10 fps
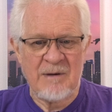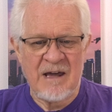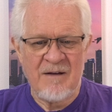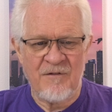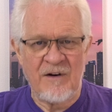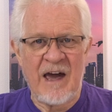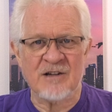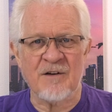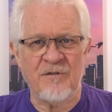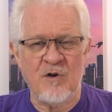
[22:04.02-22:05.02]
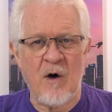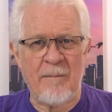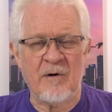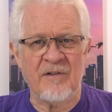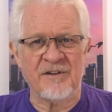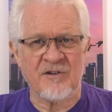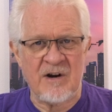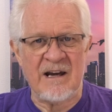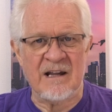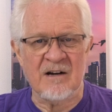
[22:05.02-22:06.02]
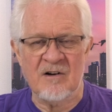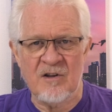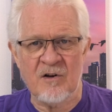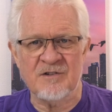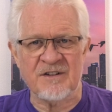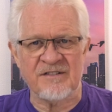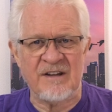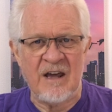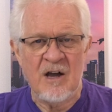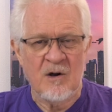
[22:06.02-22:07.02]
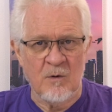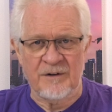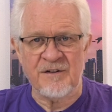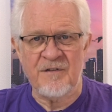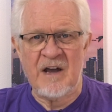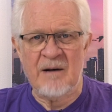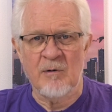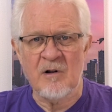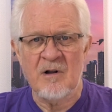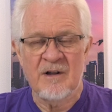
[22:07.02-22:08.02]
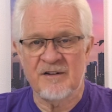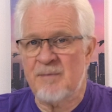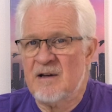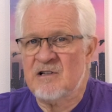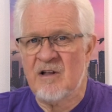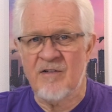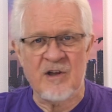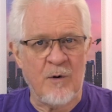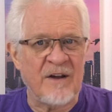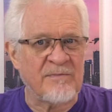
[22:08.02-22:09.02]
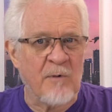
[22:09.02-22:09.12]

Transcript: me flash a few up on the screen here and you can just see what's available, especially in the US